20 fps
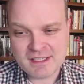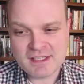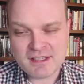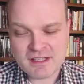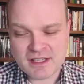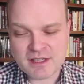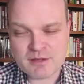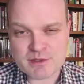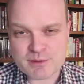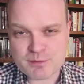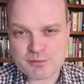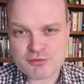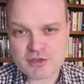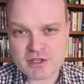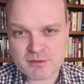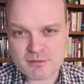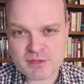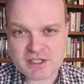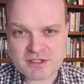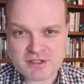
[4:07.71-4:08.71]
it was pretty
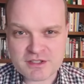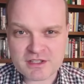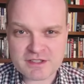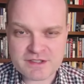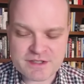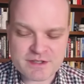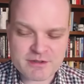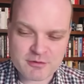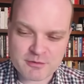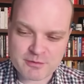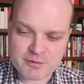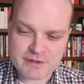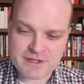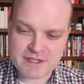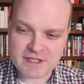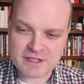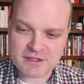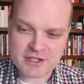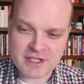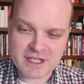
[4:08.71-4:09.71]
much a
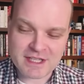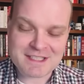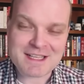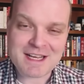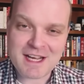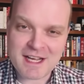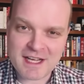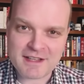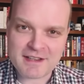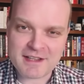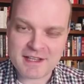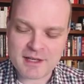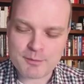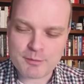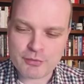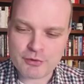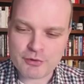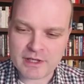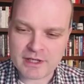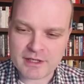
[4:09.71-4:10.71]
0% chance at that
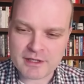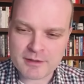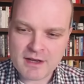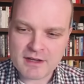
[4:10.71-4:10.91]
point.